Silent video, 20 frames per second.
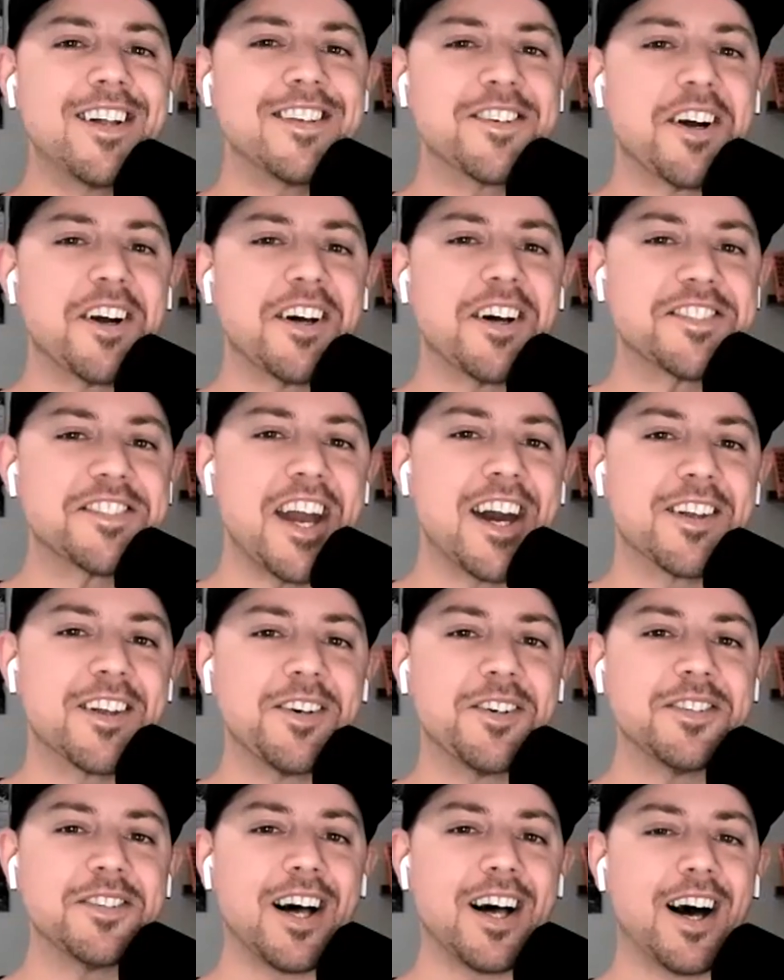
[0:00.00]
you're on the
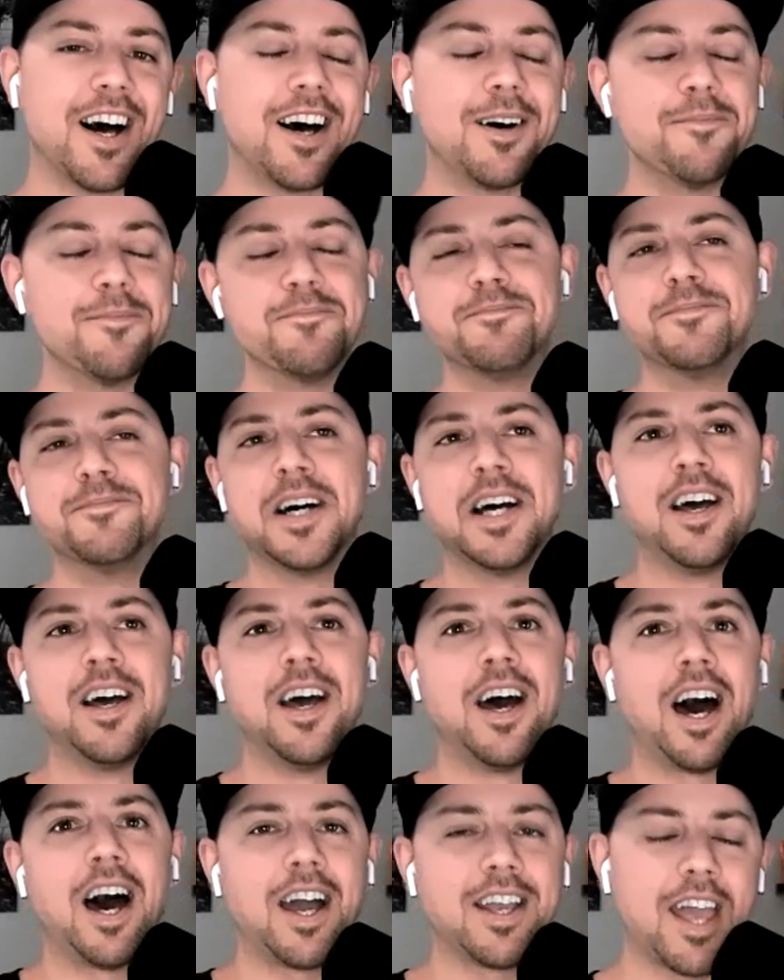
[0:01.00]
channel.
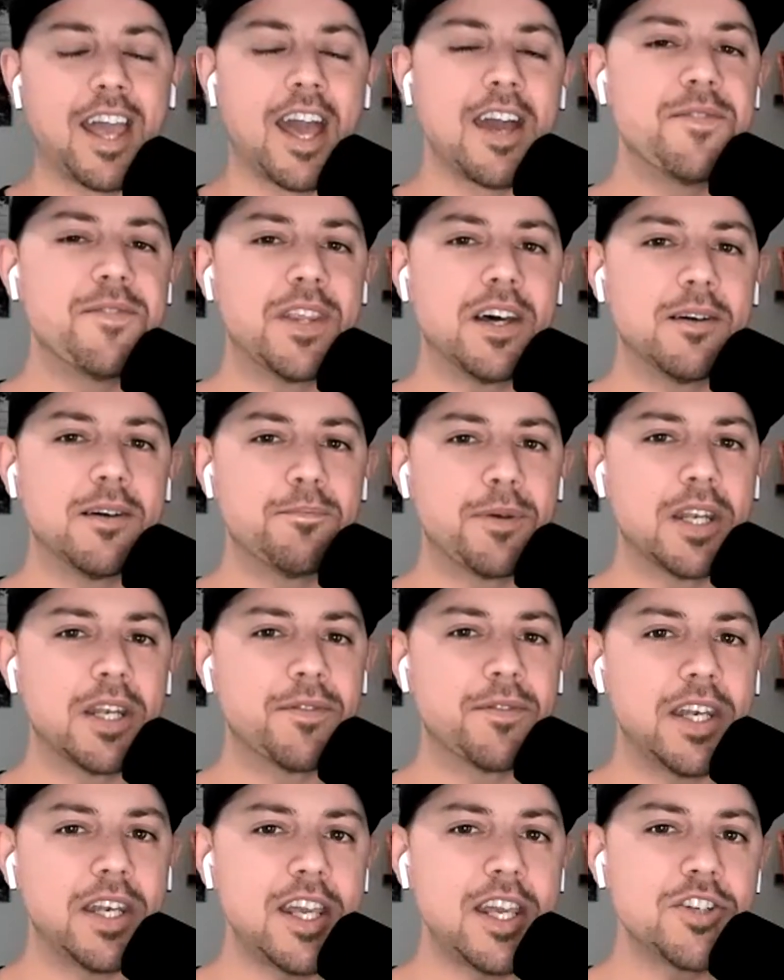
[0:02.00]
I gave the bit
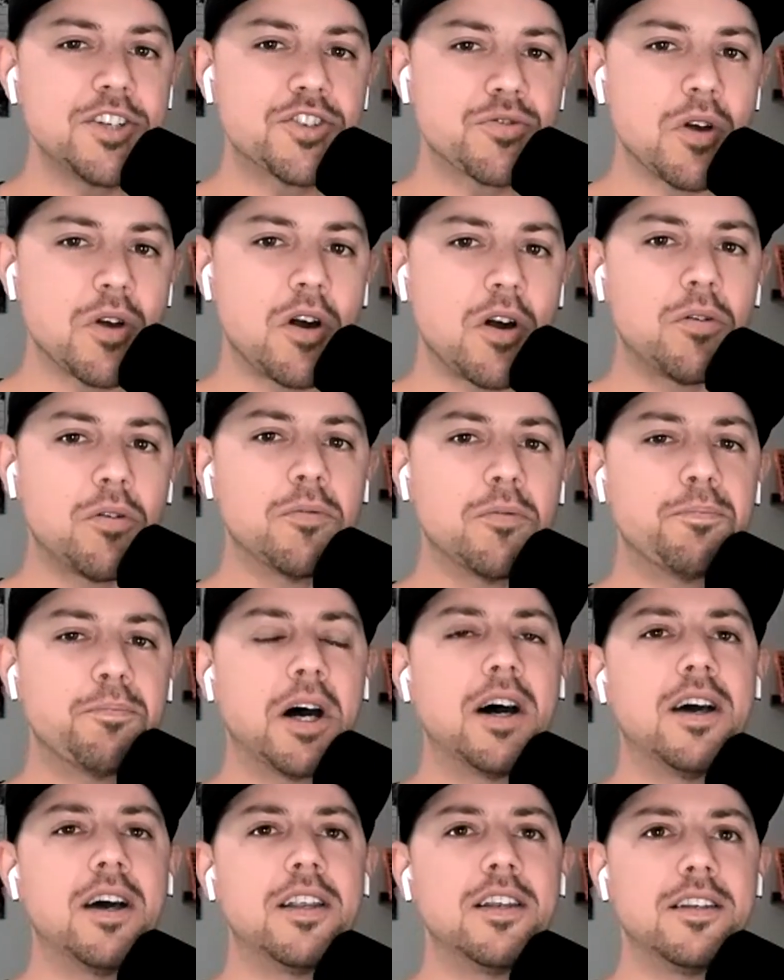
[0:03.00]
of an intro,
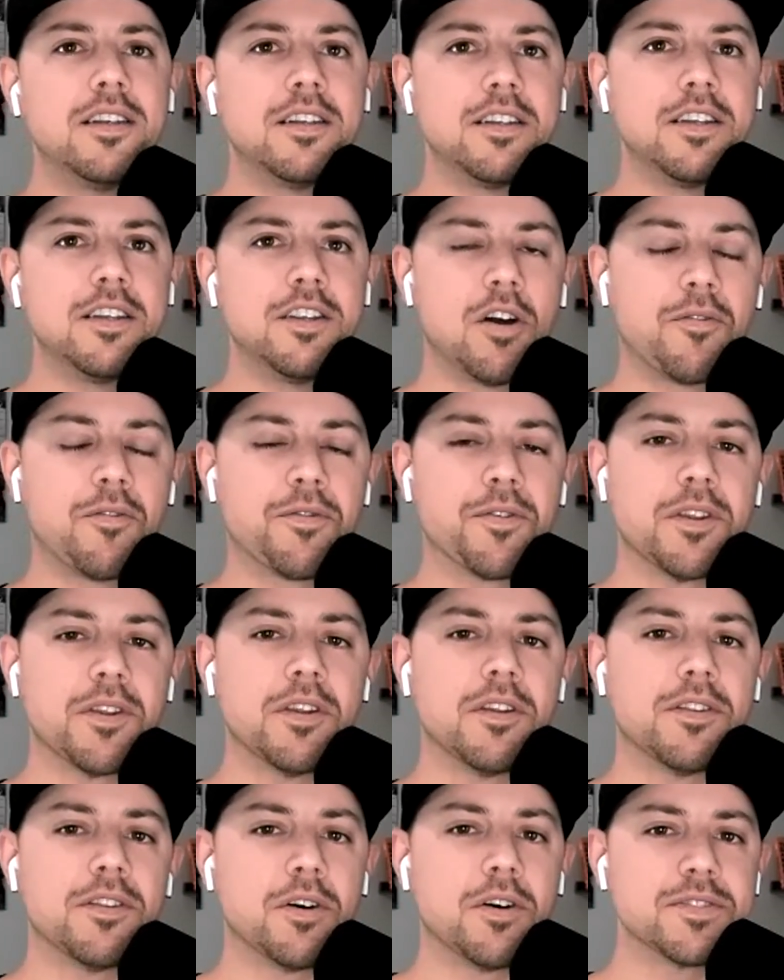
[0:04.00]
but for
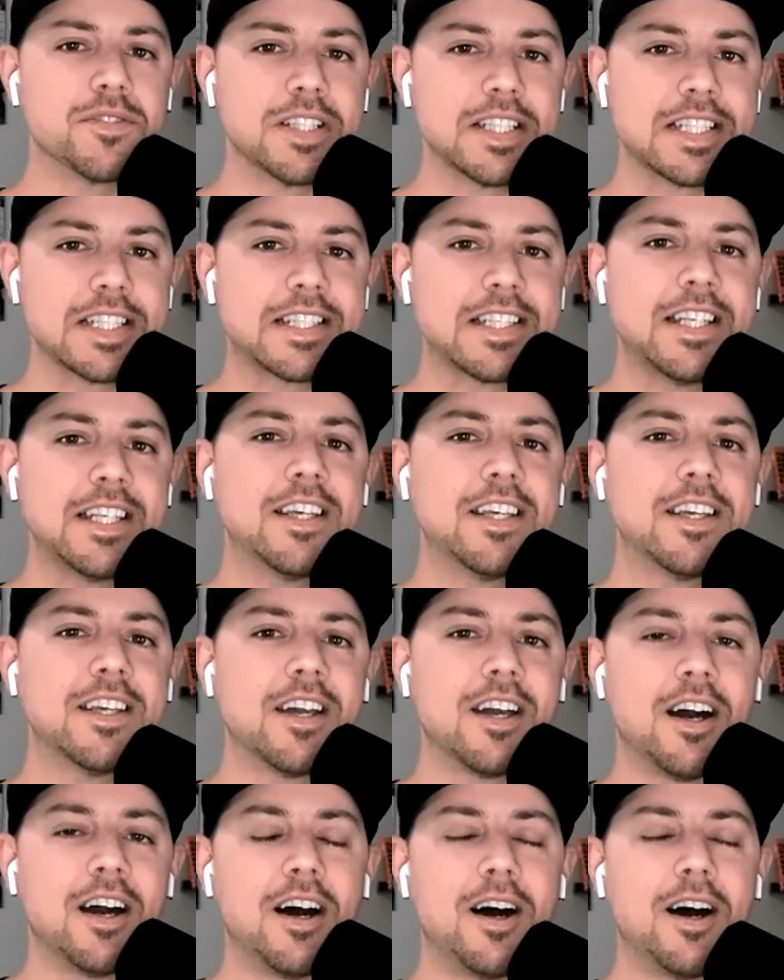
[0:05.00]
those listening,